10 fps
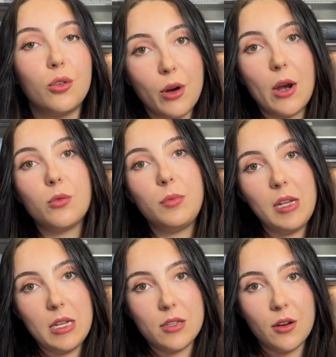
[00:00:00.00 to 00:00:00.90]
crowd
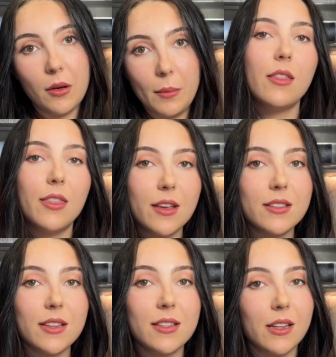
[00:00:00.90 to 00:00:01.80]
pleaser.
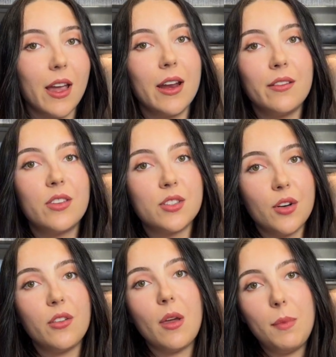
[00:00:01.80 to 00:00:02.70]
This is a kind of
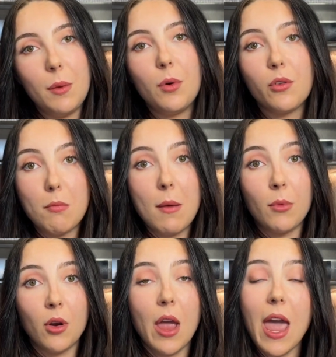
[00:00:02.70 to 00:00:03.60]
dessert that people
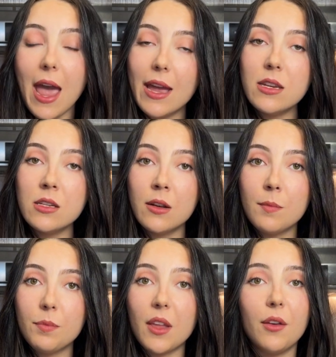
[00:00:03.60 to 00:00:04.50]
remember. And
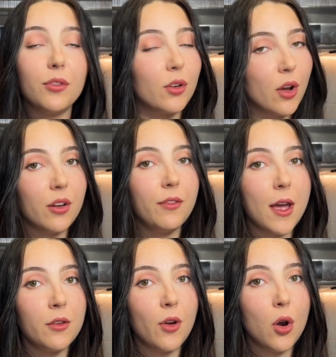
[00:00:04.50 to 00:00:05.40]
if you're not a
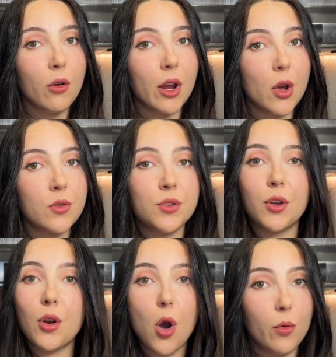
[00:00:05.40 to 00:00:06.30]
fan of Oreos, you
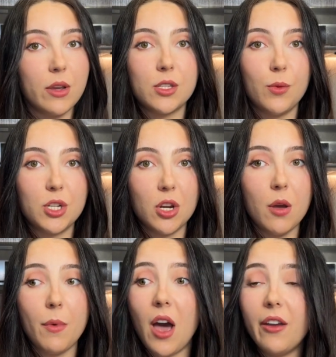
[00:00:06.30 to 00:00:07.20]
could always switch it
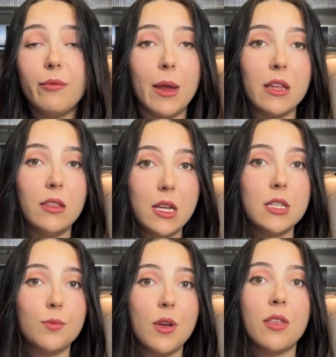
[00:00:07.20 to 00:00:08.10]
up. I've made
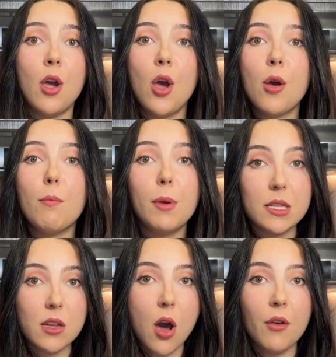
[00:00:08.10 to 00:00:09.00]
these with
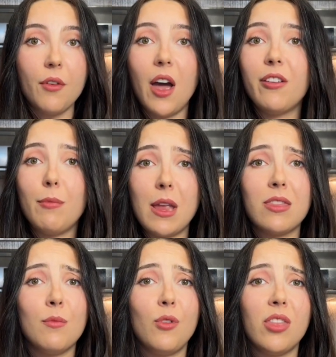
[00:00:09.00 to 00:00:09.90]
Biscoff, I've
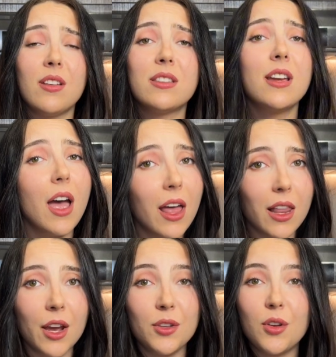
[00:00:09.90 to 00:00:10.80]
made them with
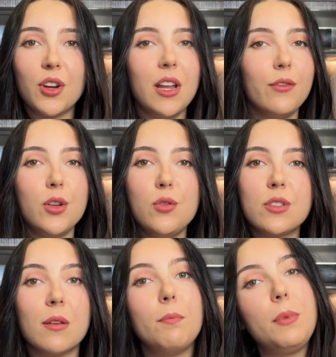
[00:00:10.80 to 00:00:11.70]
Nutella. You could even
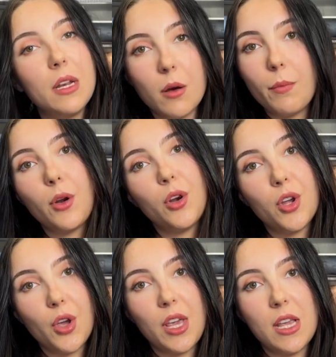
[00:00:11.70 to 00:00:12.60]
use some peanut butter
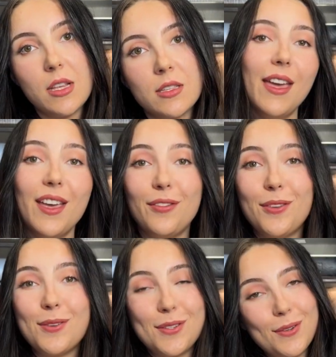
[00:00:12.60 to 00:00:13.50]
cookies. If
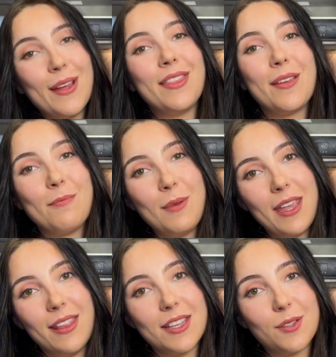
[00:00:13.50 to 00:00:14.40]
you do end up
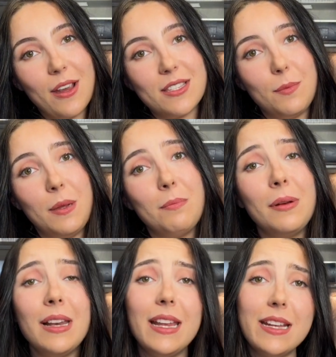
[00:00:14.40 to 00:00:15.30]
making this recipe,
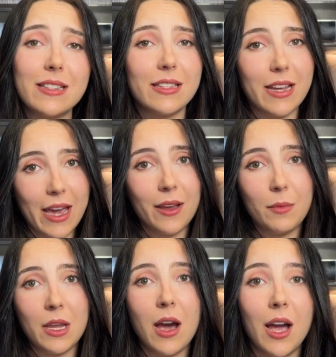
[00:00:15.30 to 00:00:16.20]
please tag
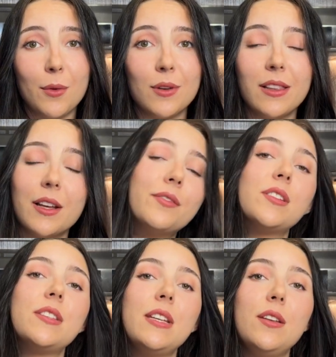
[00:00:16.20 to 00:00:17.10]
me. I would love
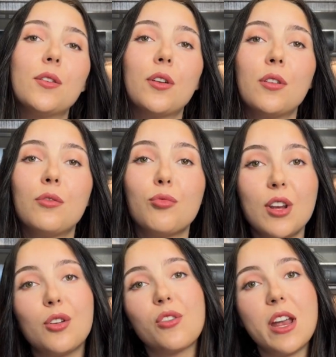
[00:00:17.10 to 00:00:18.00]
to see your
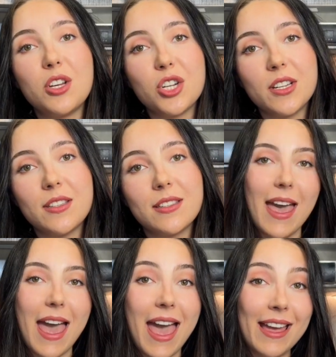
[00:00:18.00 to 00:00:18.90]

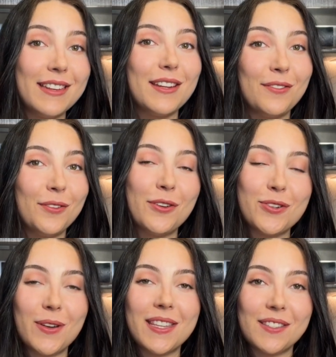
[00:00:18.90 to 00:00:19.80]
recreations. And if you
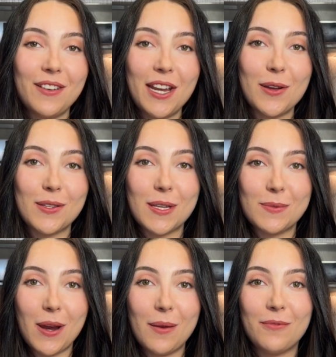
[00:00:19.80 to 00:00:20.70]
enjoyed this video,
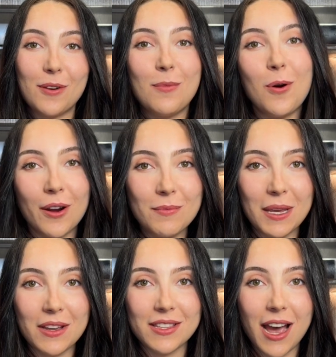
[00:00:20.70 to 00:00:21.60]
subscribe for more
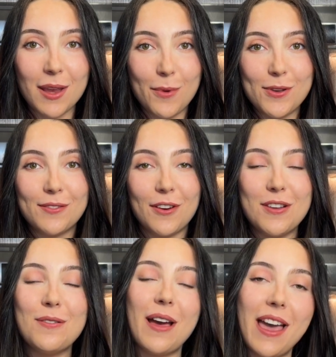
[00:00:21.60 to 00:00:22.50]
because I post for
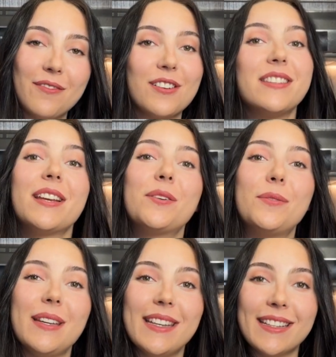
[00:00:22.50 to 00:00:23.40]
you every single
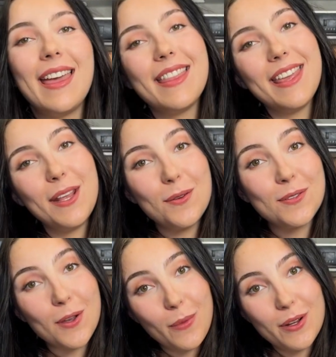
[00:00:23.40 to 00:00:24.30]
week. Thank you
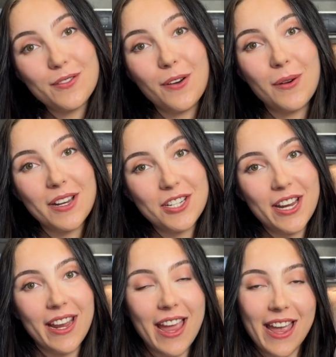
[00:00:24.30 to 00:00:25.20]
so much for
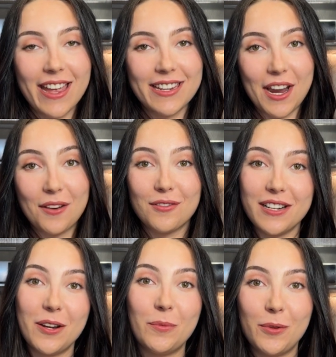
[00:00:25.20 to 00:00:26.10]
watching, and I
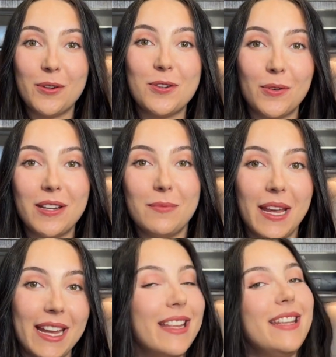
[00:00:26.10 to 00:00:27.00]
really hope you enjoyed
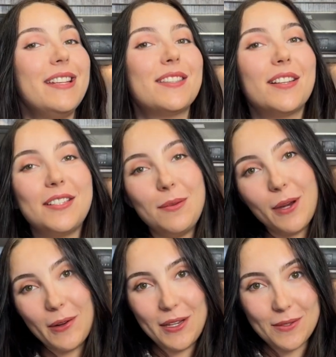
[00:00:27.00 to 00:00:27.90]
making these Slutty
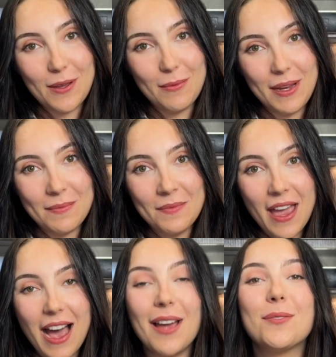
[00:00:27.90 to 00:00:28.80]
brownies with me.
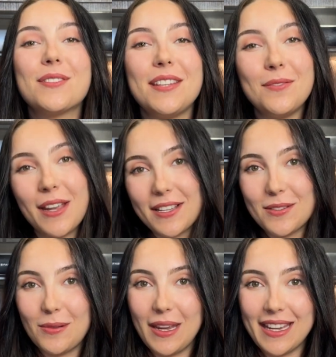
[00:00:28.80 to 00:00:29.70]
I will see you
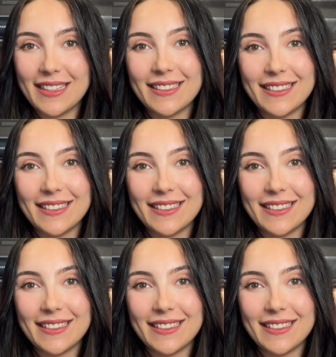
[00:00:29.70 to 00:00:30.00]
next week.